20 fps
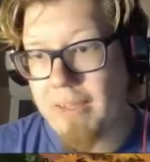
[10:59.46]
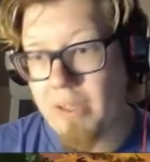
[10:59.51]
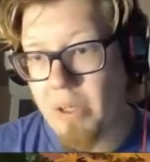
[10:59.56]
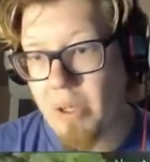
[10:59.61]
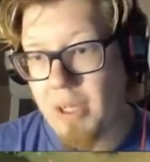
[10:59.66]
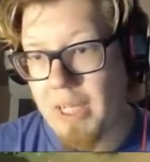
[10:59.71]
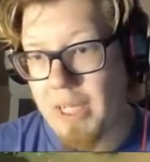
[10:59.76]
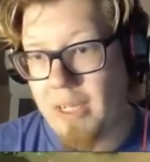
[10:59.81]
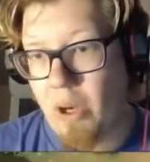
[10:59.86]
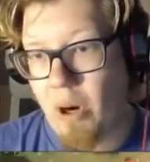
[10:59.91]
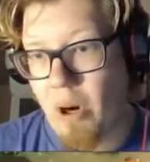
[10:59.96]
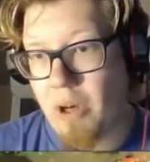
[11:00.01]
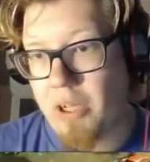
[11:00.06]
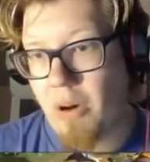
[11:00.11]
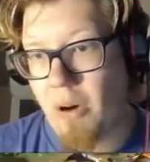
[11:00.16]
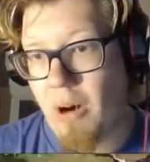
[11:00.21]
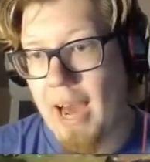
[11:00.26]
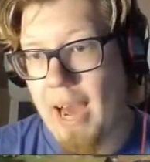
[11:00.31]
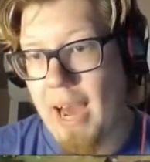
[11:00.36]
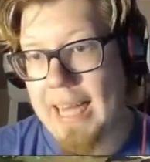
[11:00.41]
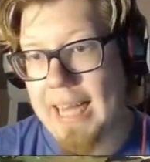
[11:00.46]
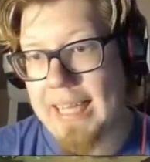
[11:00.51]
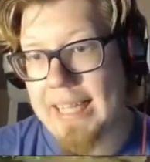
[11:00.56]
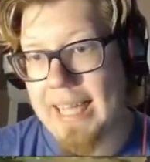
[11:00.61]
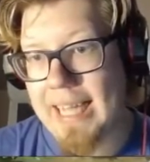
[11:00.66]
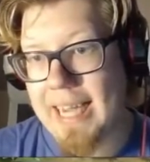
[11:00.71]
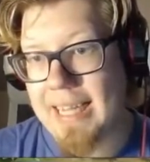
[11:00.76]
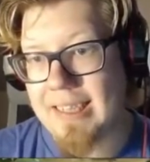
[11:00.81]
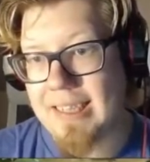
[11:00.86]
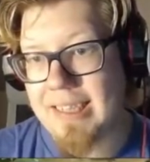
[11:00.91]
You can hook your
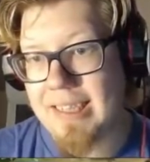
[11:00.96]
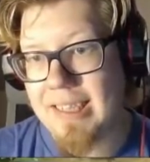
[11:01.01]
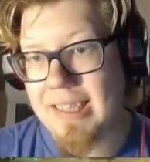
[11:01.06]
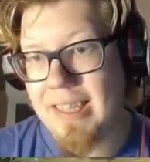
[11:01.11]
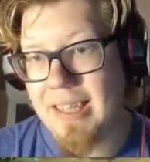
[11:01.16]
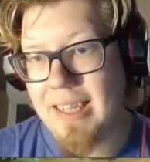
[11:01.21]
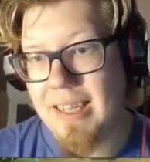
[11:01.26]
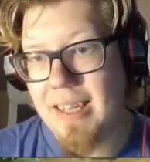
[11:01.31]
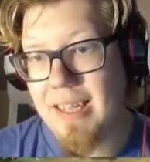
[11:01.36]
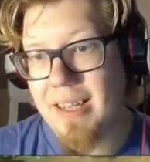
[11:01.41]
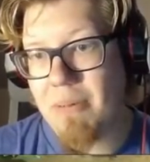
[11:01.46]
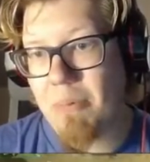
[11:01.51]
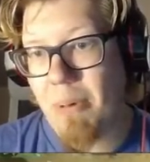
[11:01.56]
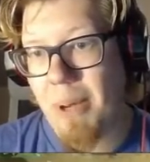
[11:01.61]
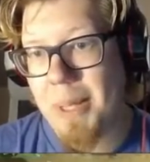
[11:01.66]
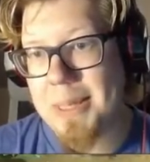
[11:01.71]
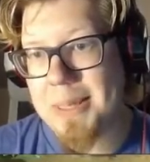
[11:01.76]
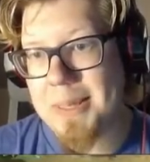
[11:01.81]
allies? What is